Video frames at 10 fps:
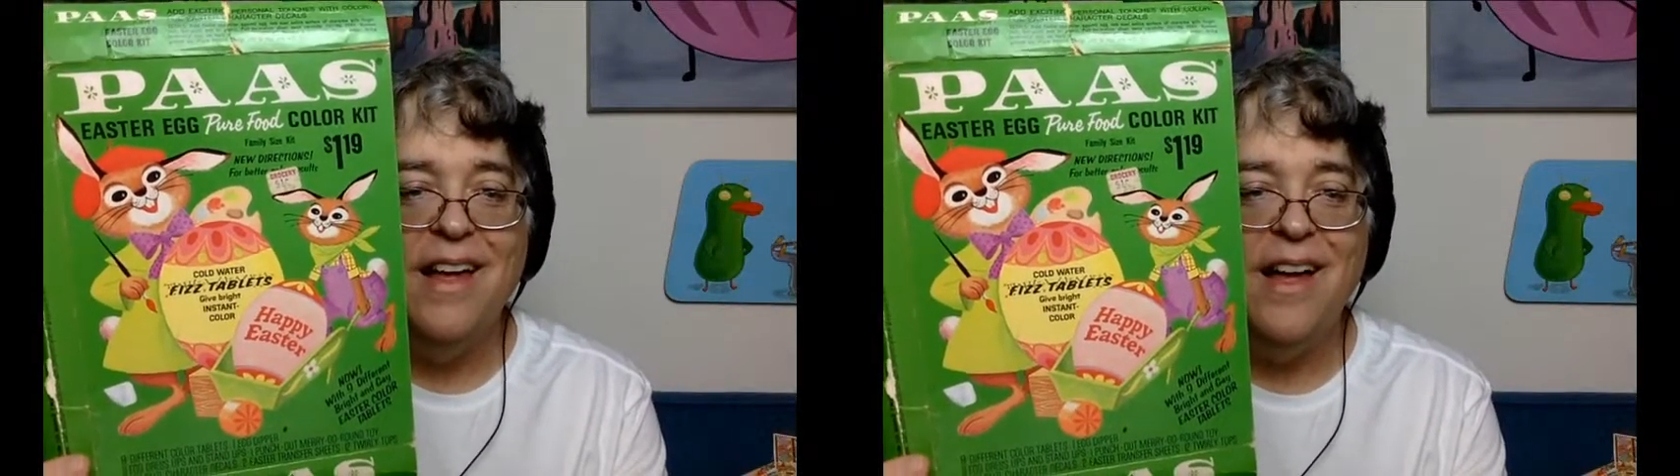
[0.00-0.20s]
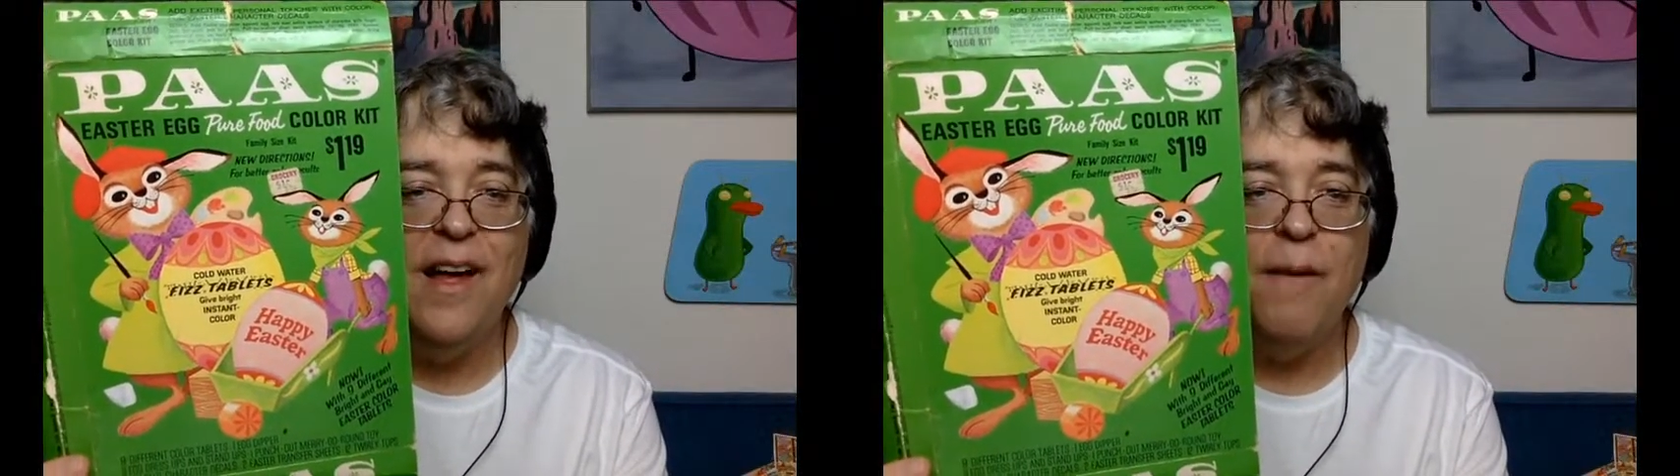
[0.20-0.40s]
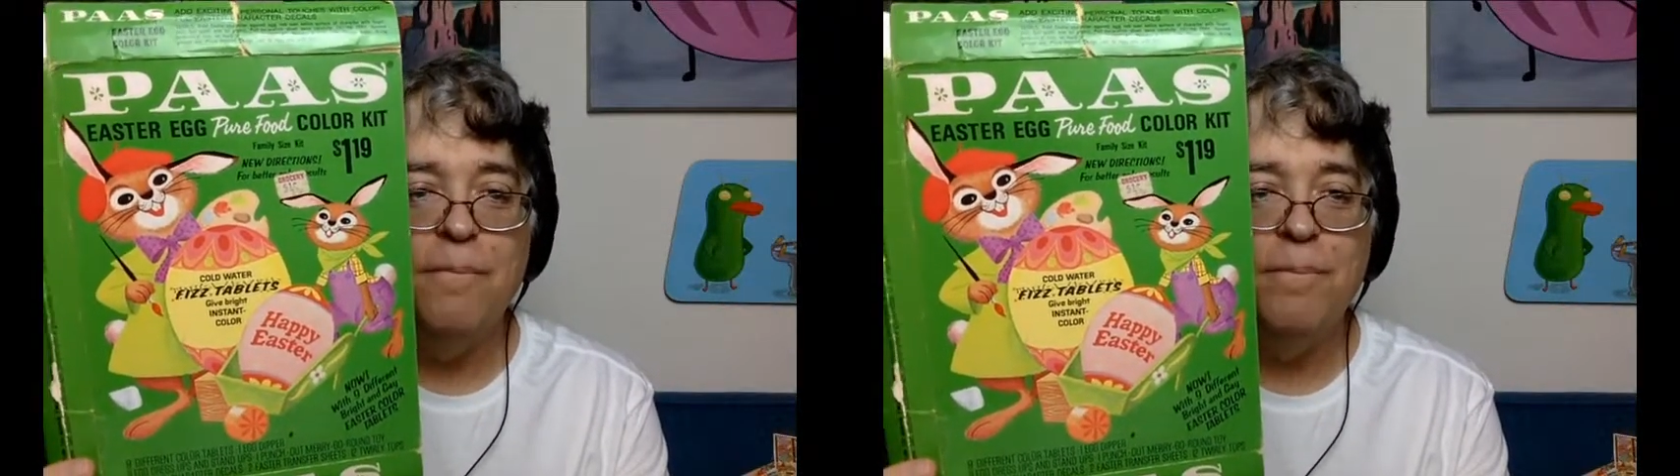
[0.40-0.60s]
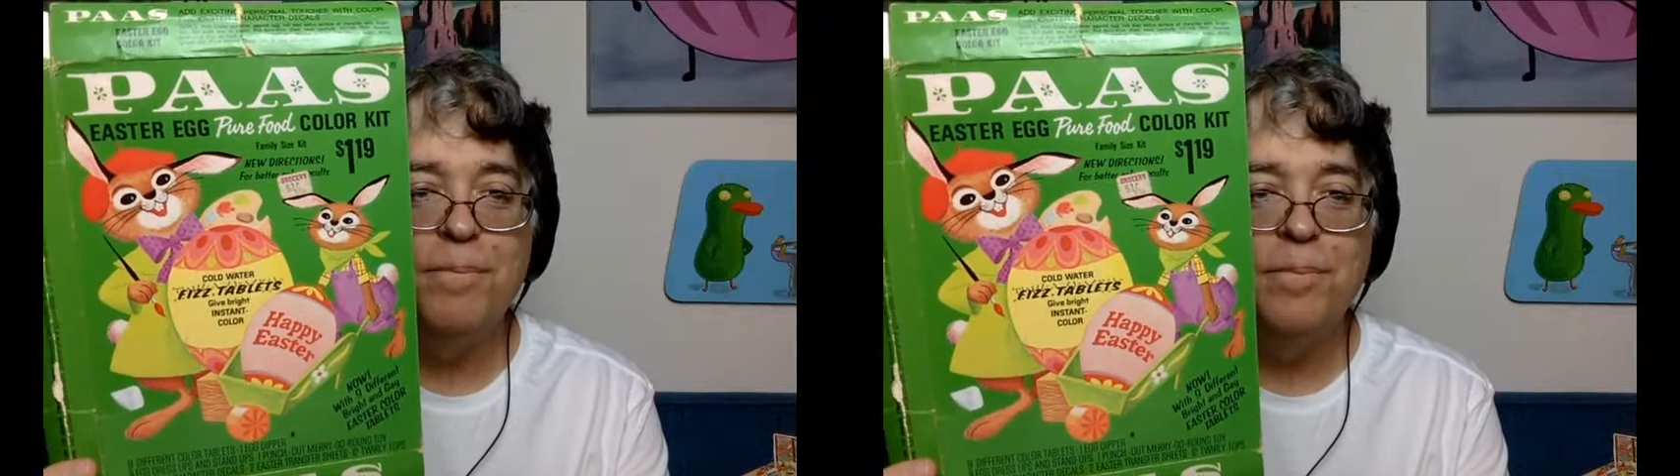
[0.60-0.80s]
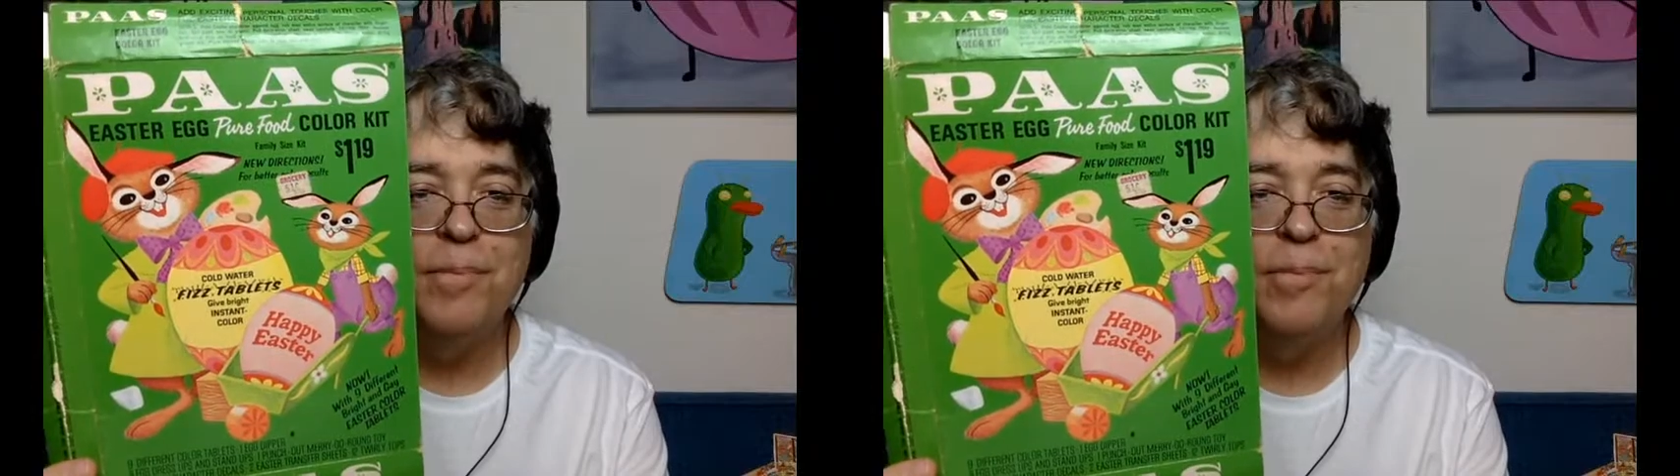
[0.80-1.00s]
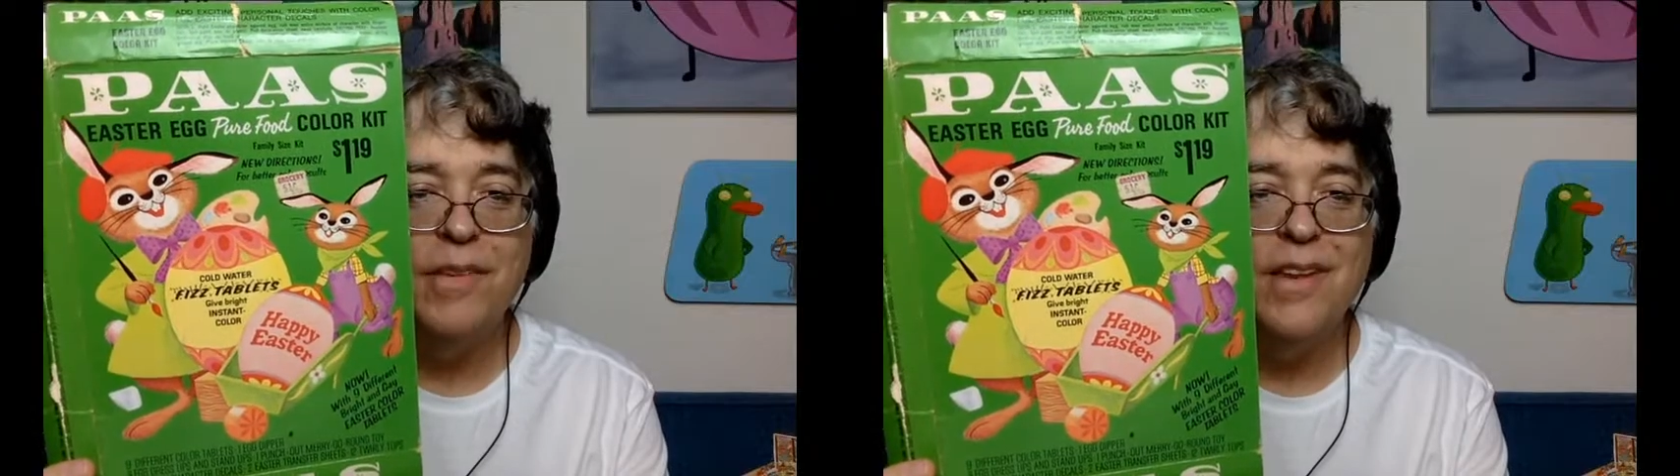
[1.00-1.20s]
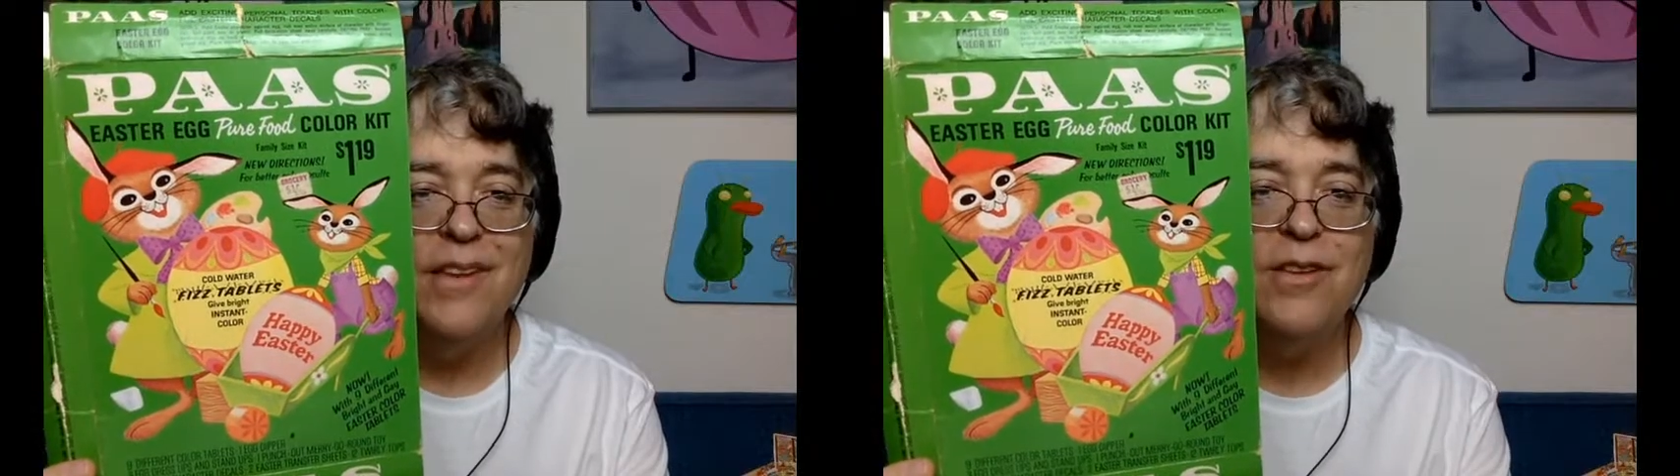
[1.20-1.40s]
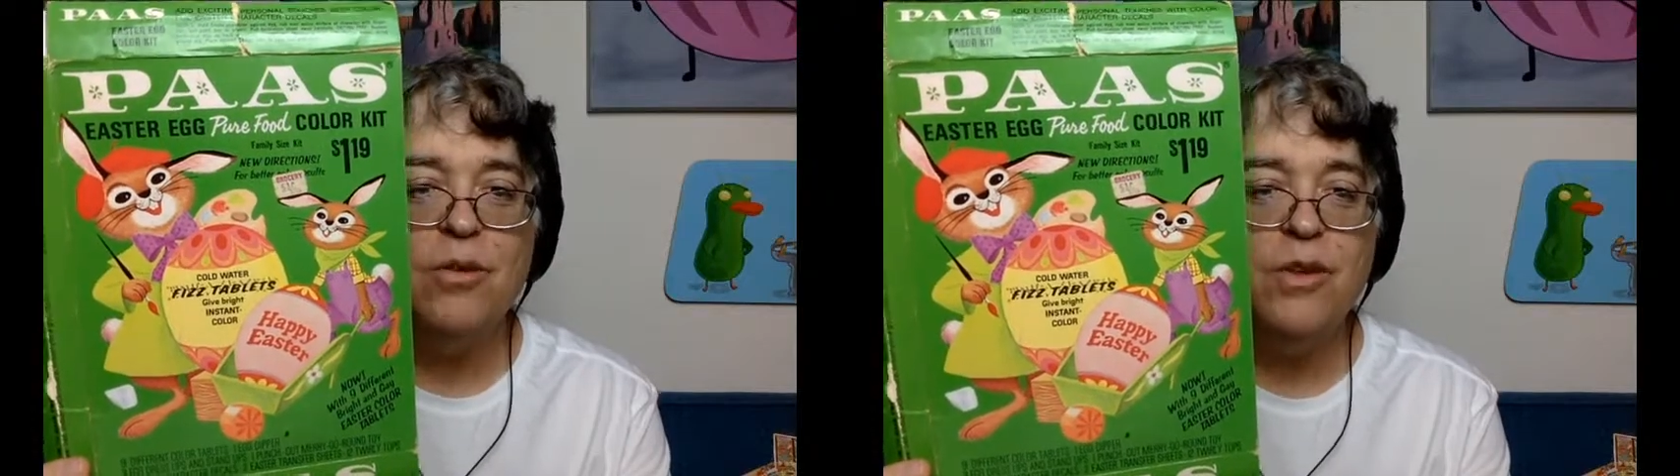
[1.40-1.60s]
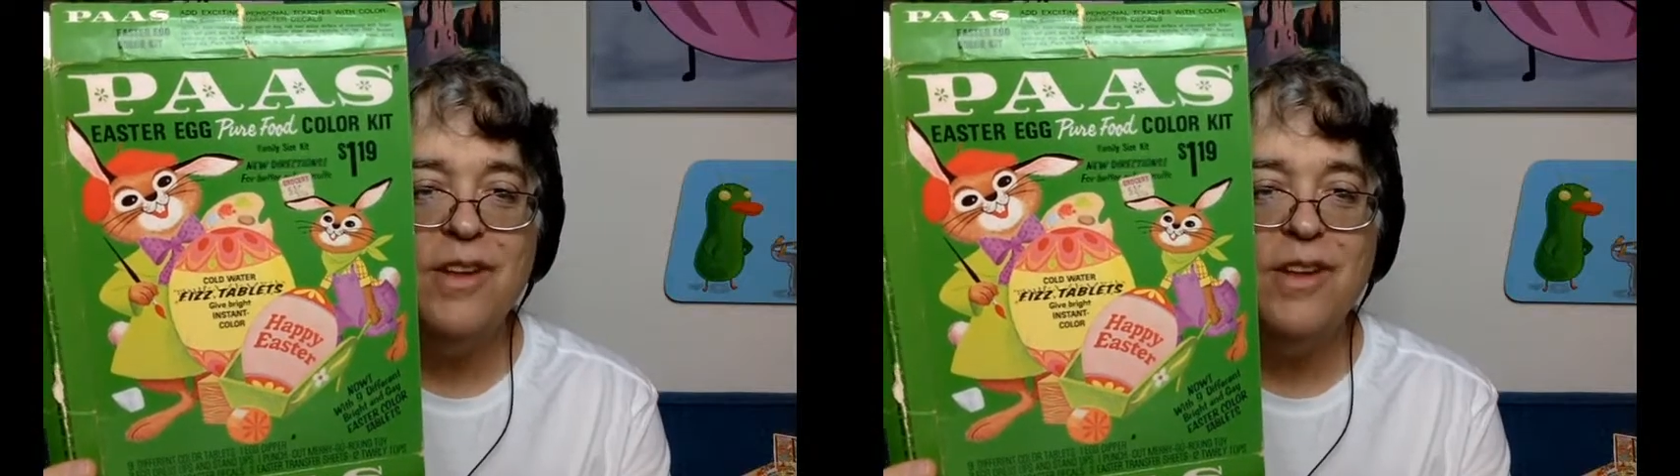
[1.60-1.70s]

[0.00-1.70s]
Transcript: So